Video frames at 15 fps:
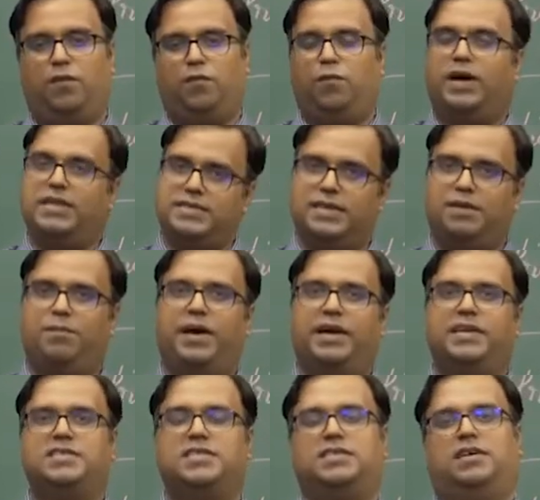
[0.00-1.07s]
Once it
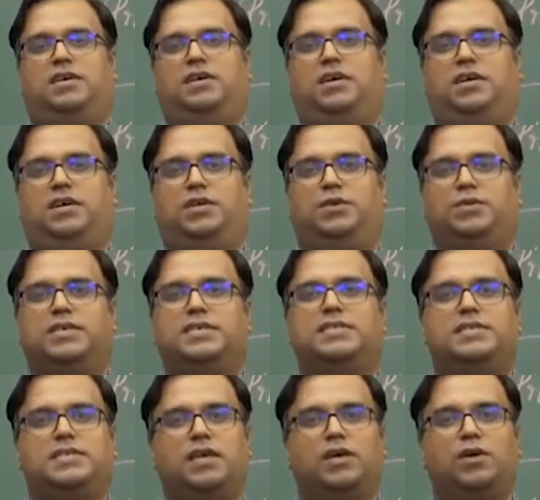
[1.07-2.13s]
binds to
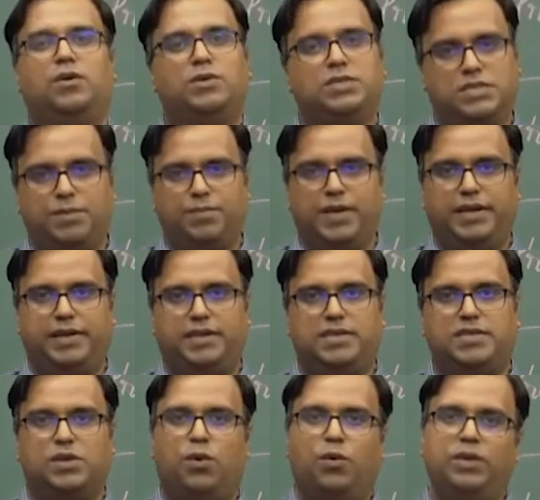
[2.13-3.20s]
these
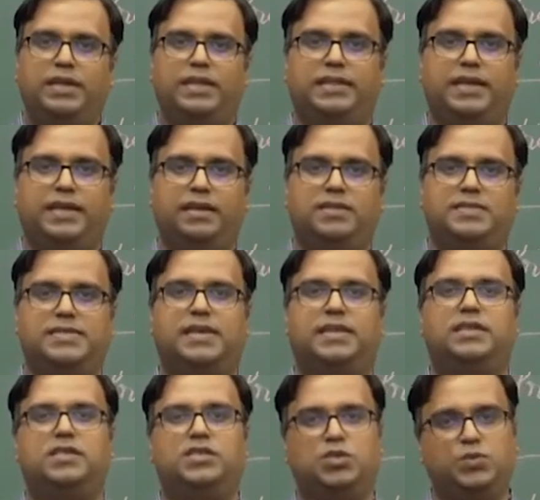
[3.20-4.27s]
co-stimulators, only then
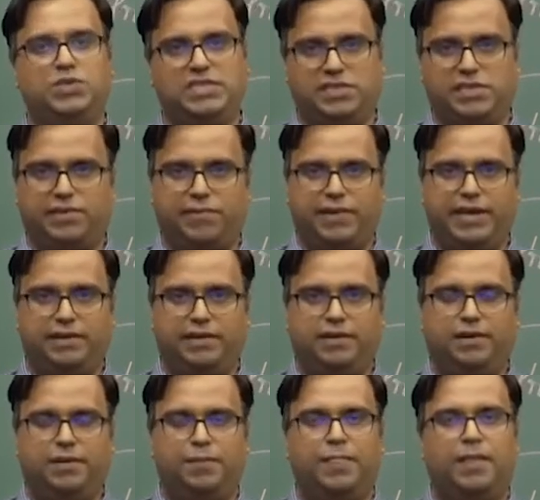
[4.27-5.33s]
signal 2 is
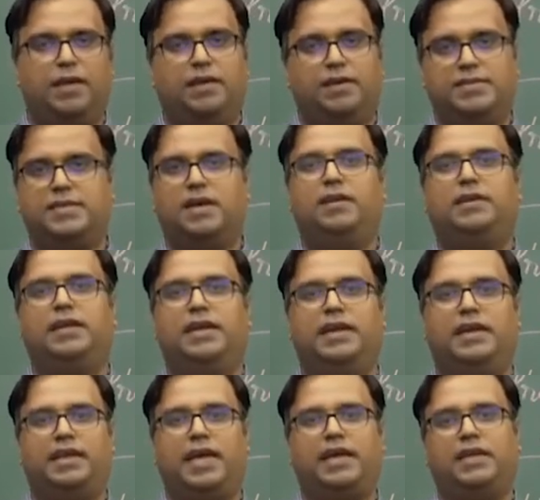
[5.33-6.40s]
generated,
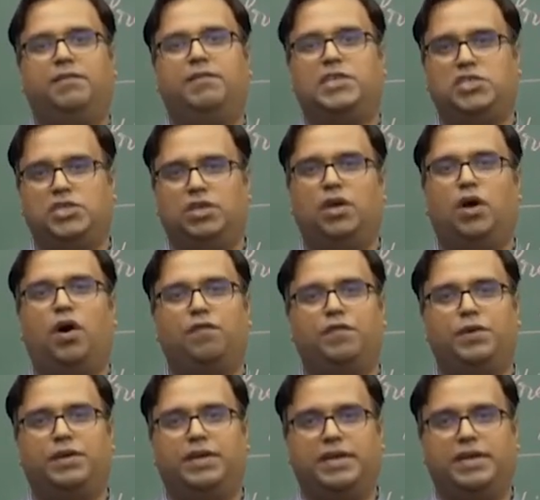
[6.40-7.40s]
resulting in activation of your